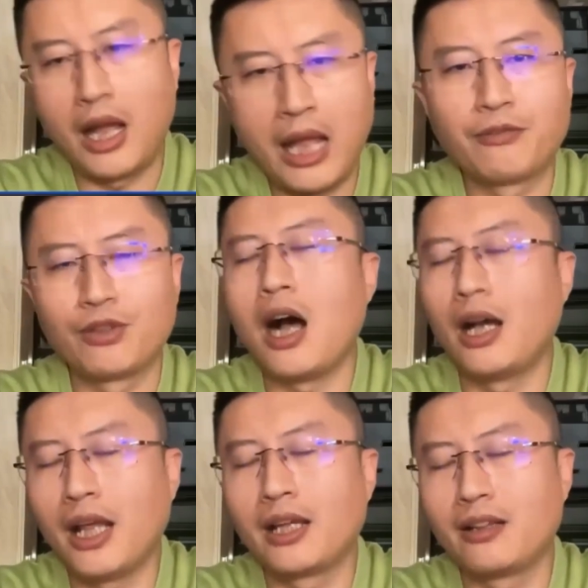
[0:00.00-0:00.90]
have to
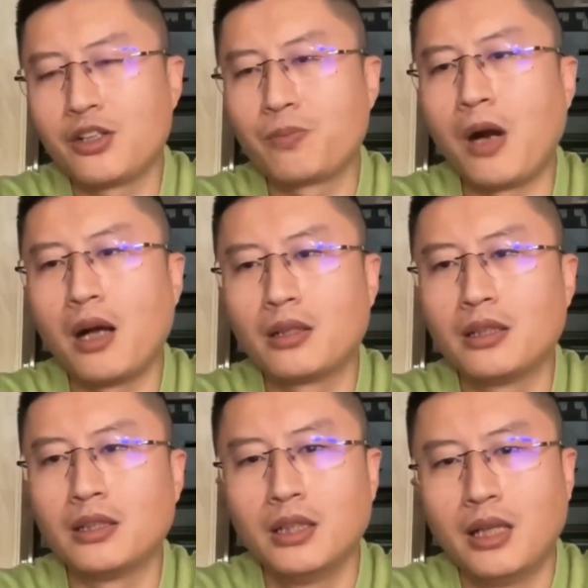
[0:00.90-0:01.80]
highlight this
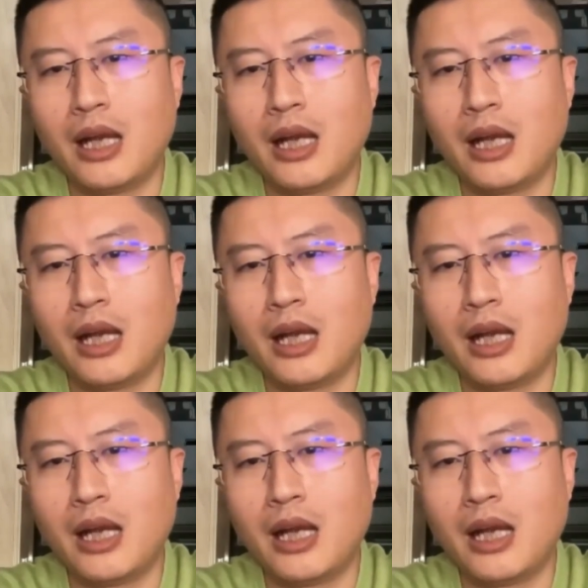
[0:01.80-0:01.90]
partner.